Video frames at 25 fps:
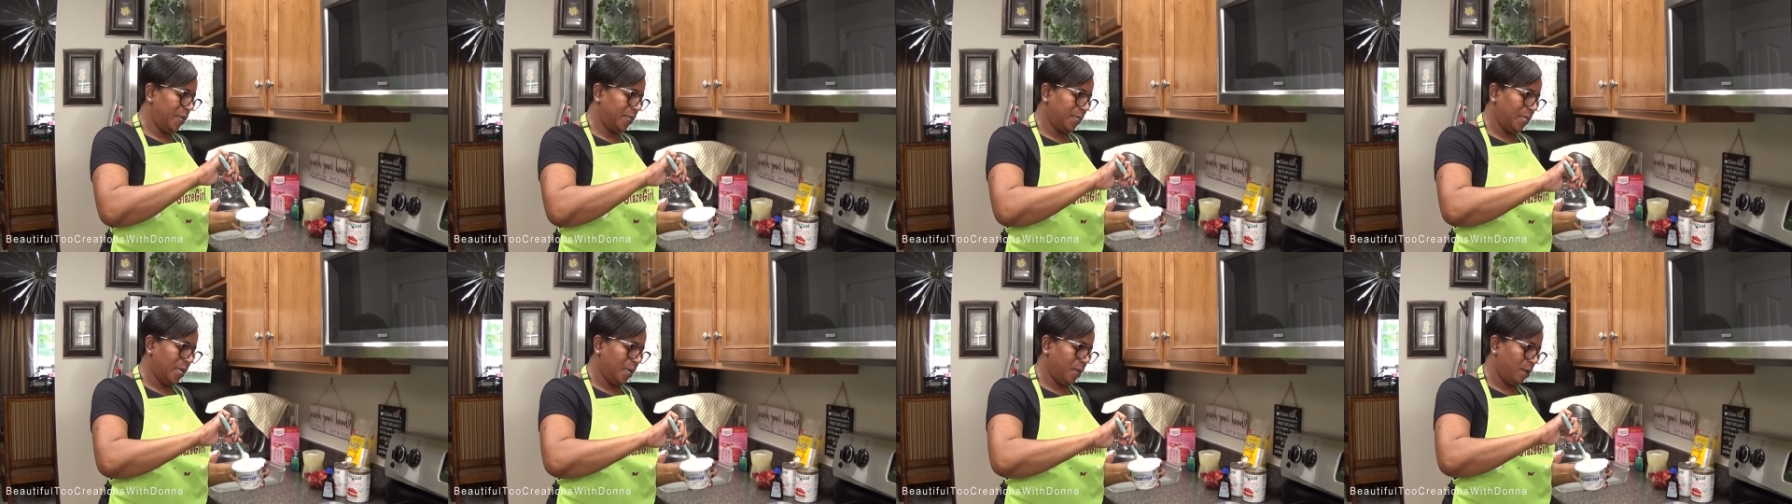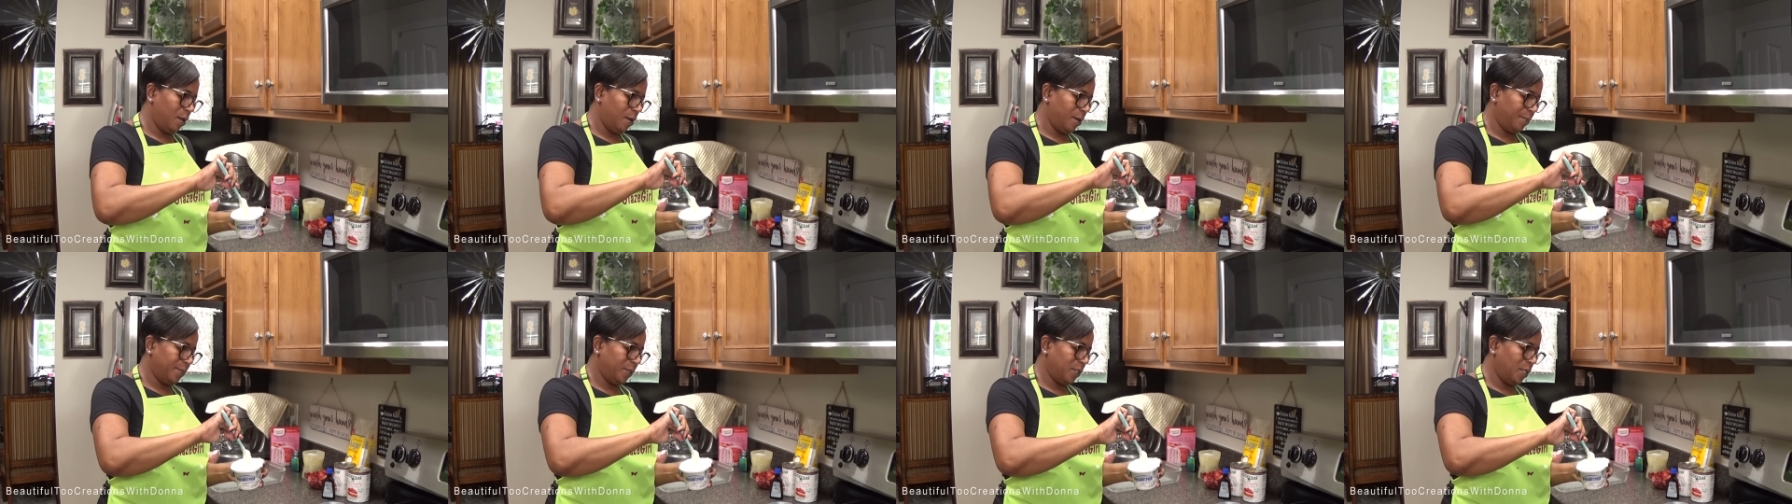pick
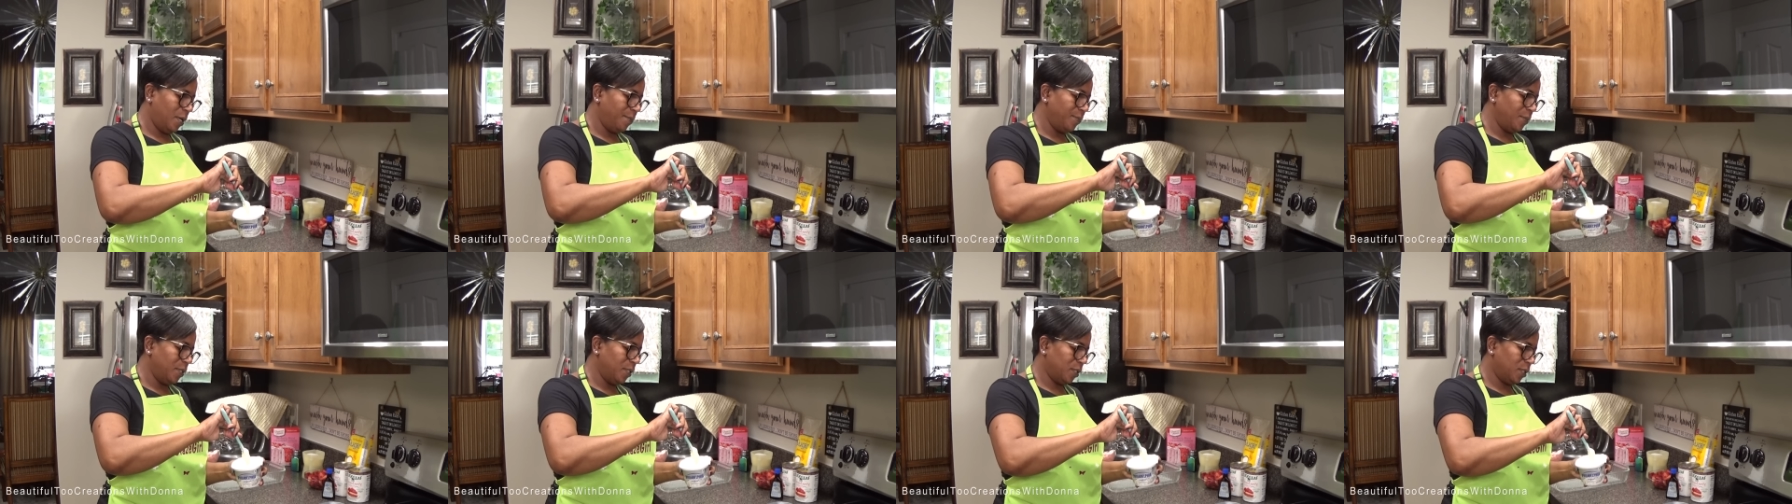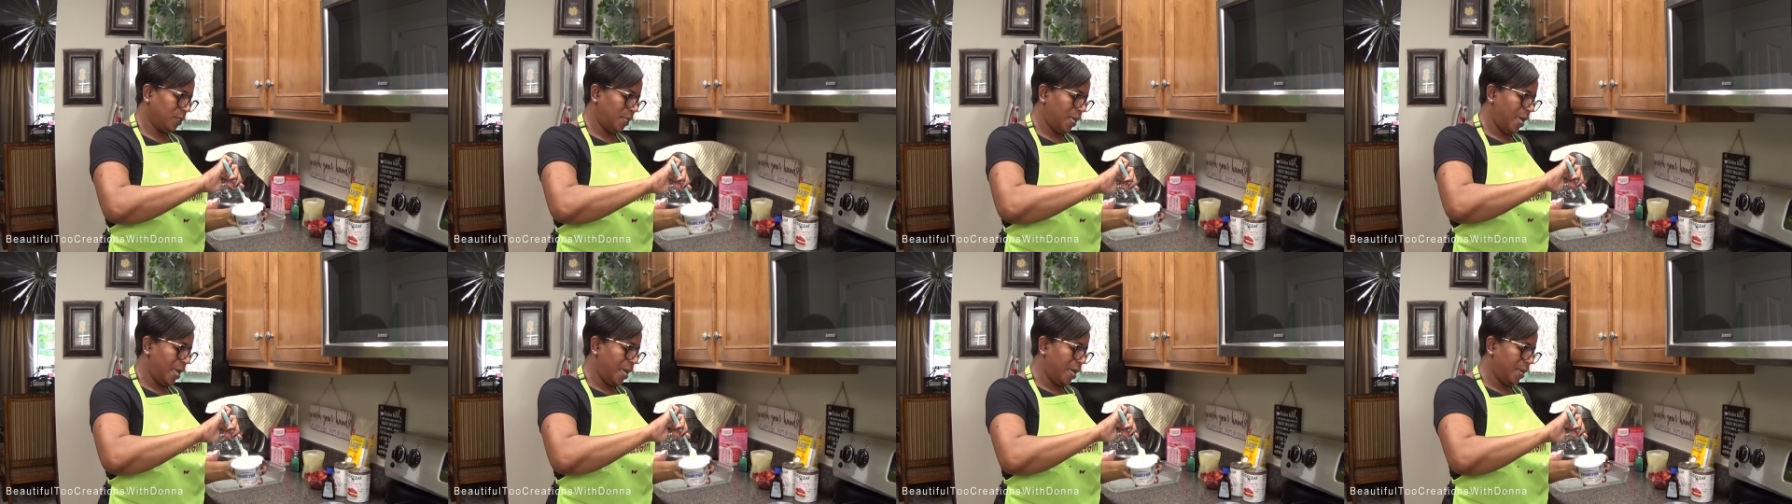that up. So I'm
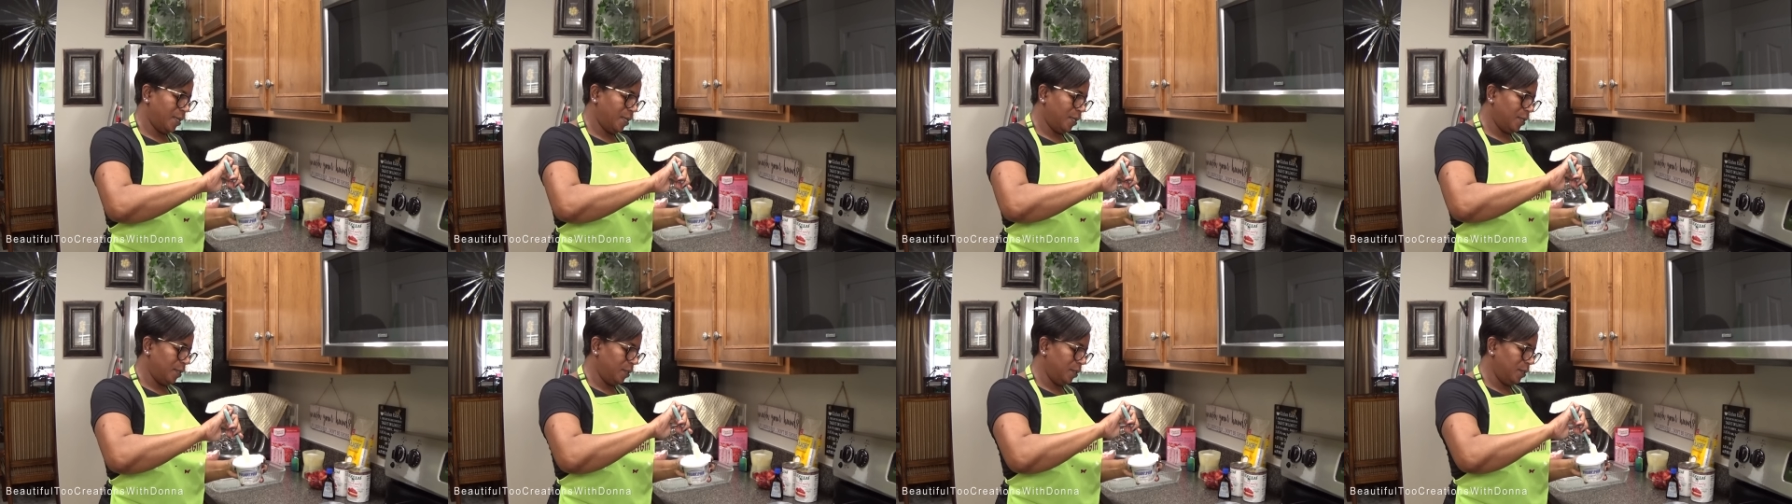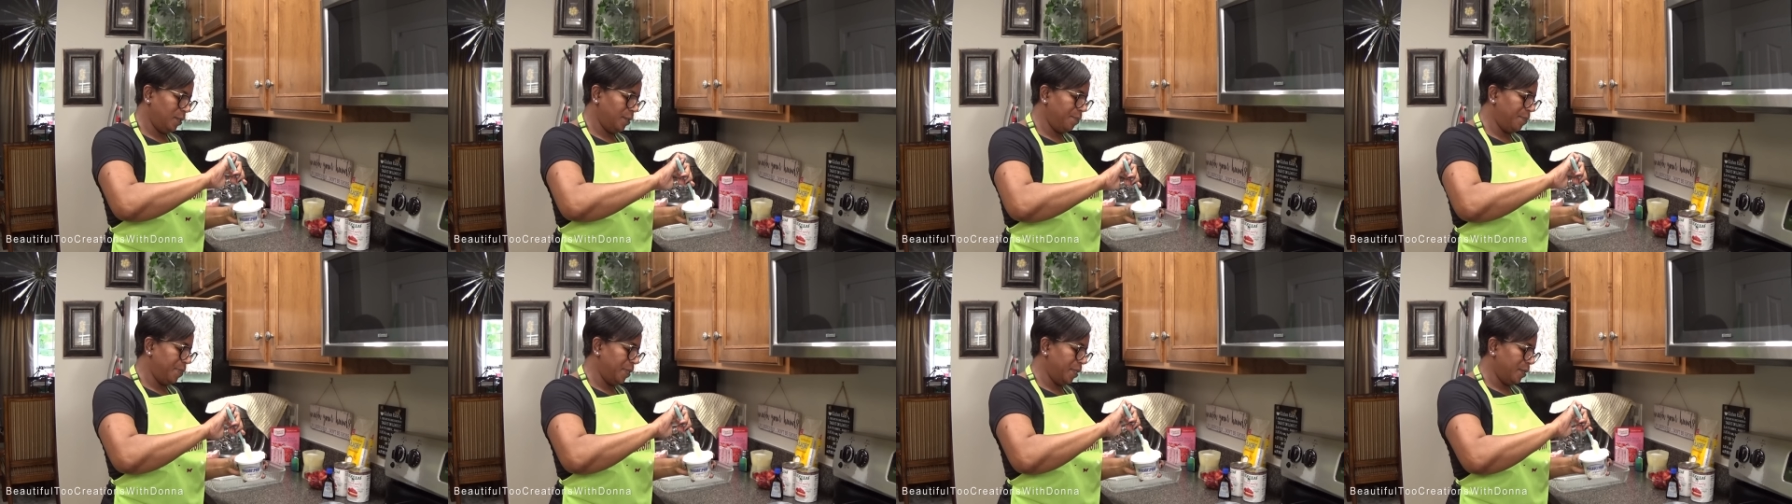just adding a
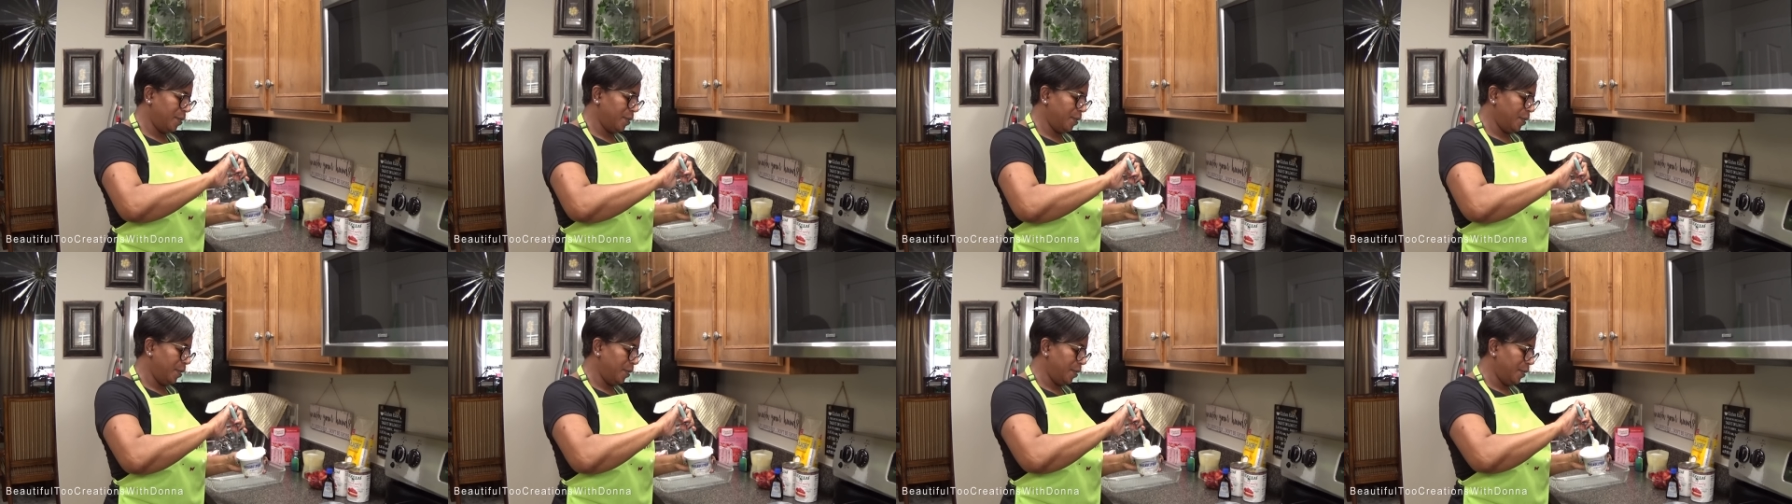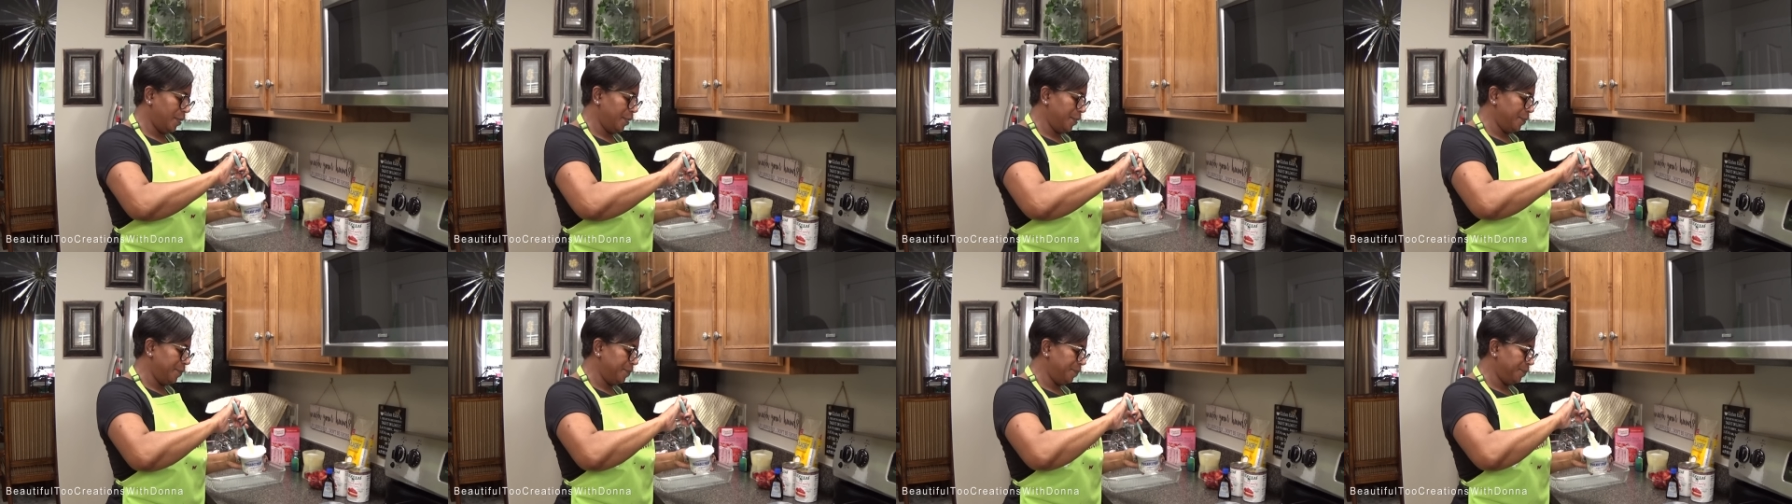little bit of
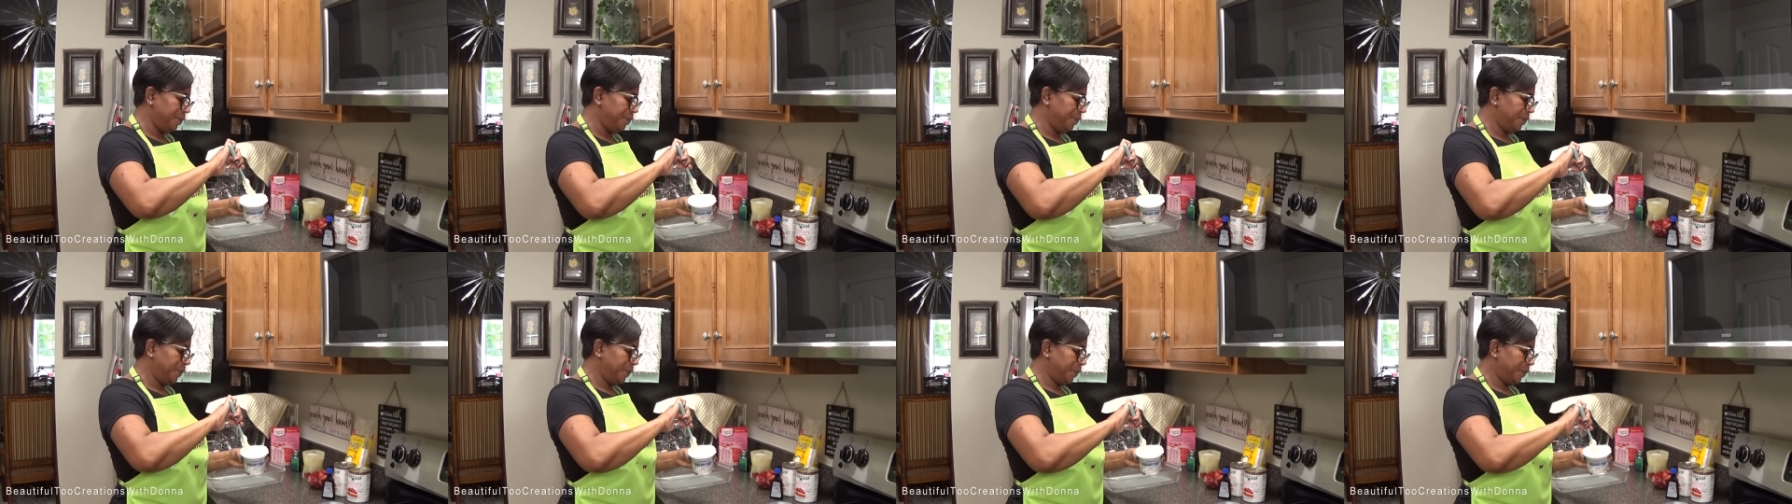um,